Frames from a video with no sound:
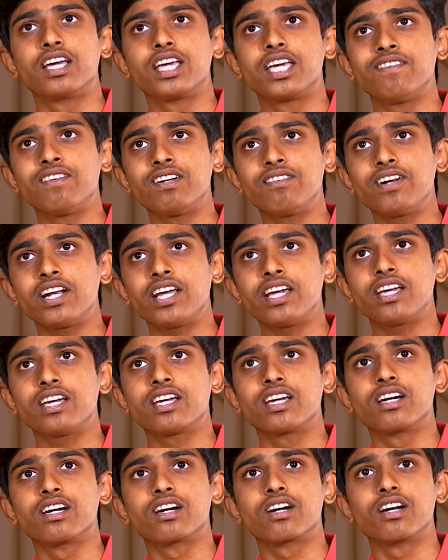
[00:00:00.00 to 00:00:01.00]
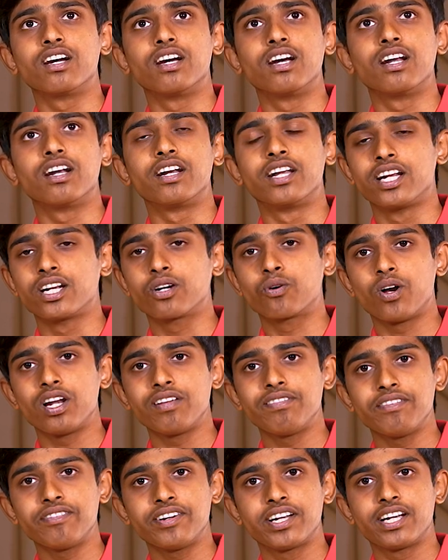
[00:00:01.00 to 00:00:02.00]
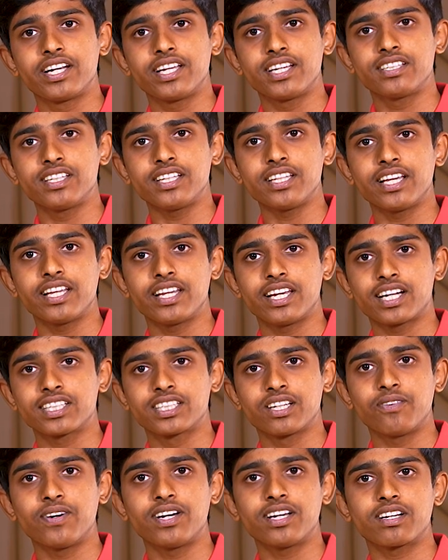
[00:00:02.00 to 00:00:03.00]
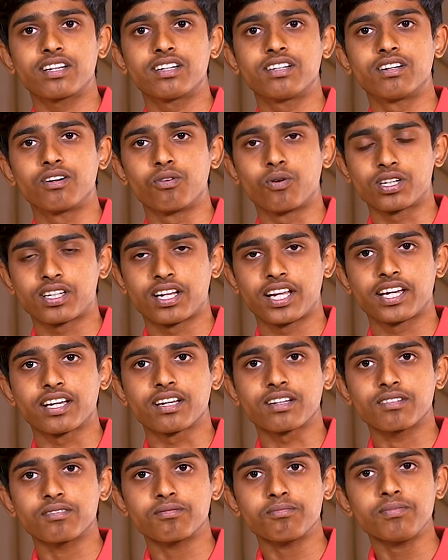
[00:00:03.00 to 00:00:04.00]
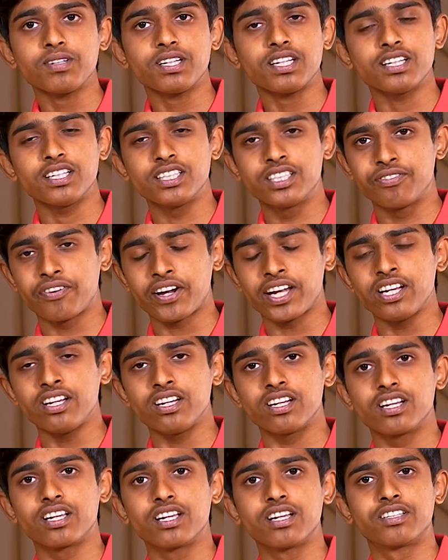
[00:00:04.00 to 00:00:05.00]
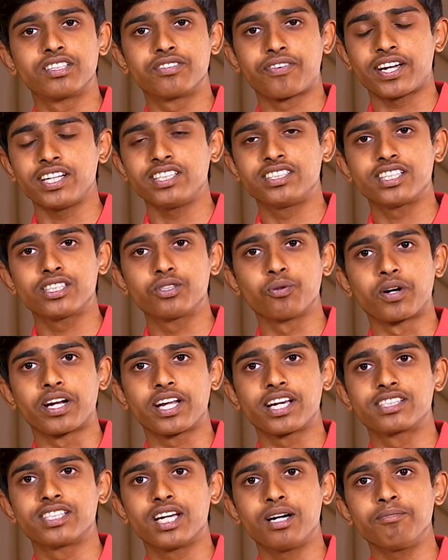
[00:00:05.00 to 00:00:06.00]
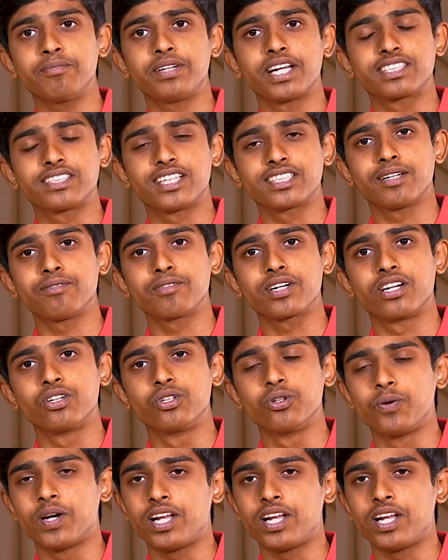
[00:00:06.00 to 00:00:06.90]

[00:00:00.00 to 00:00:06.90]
Even when I didn't qualify for NTSC, their reaction was like, it's fine, just one exam, next exam you can do